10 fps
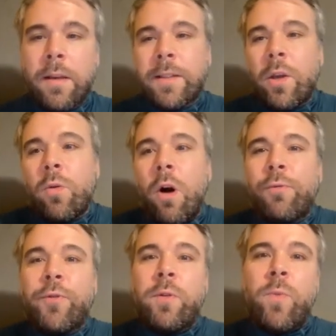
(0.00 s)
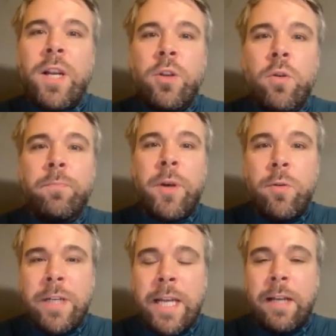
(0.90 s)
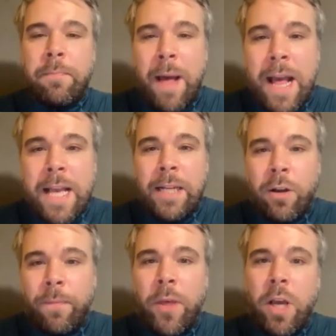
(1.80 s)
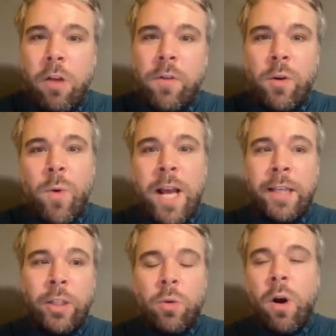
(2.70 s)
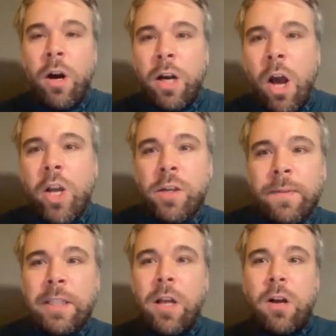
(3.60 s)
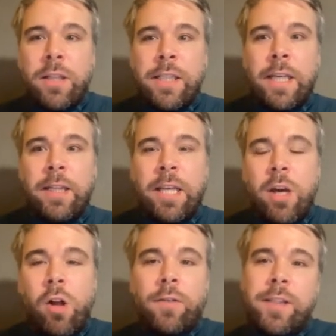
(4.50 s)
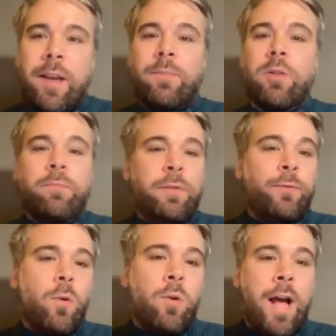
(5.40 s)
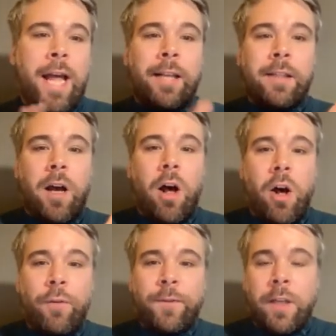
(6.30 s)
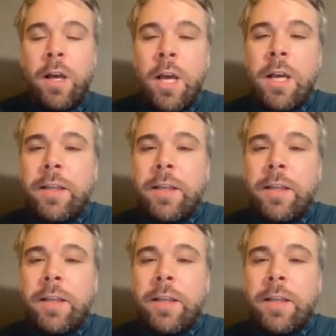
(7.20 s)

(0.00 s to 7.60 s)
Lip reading: So often when you're building pain of the current way, you are kind of starting the concept of before and after.